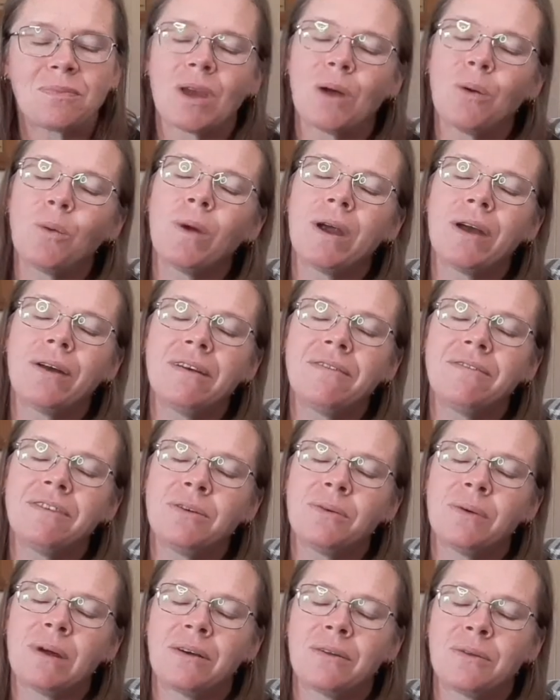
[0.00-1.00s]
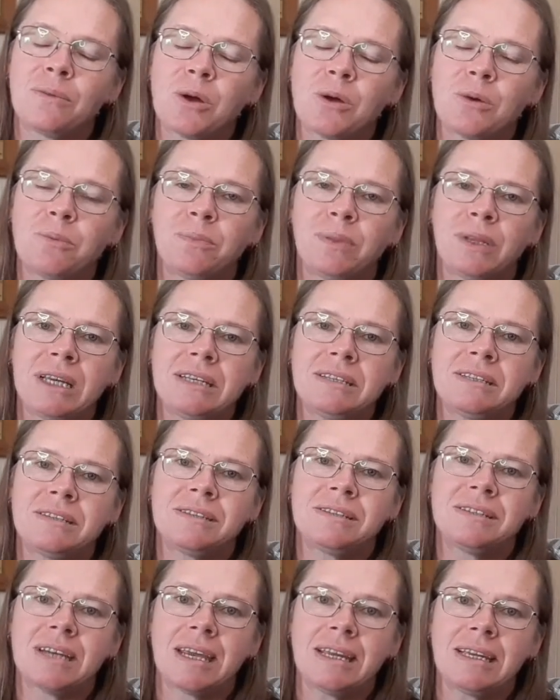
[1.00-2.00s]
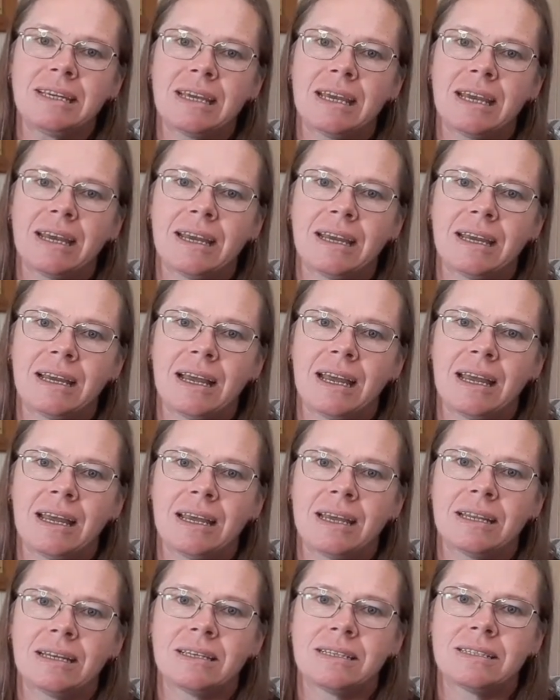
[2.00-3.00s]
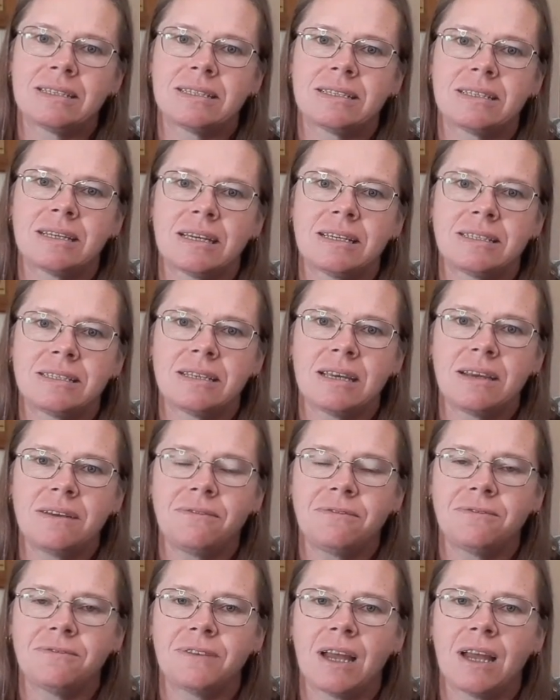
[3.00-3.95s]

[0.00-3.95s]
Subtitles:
wherever you are in the world, please take care and stay safe